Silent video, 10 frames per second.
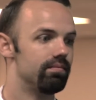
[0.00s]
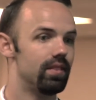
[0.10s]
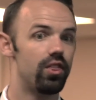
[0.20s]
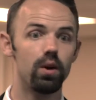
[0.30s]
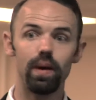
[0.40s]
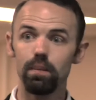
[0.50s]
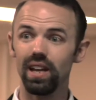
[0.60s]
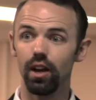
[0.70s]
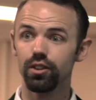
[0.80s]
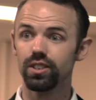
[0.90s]
There may be
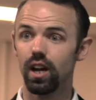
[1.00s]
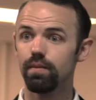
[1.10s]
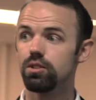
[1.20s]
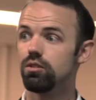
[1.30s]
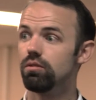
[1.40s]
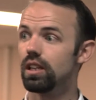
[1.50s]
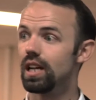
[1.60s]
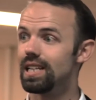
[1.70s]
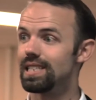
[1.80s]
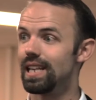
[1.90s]
other times you
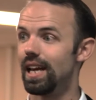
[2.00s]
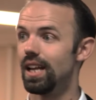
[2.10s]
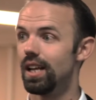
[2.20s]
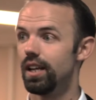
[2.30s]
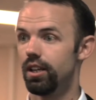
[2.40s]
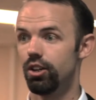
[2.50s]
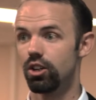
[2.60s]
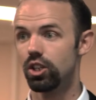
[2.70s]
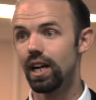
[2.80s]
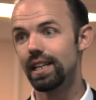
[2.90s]
realize that your
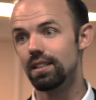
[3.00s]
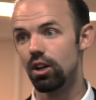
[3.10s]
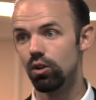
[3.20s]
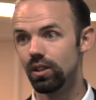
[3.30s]
client's own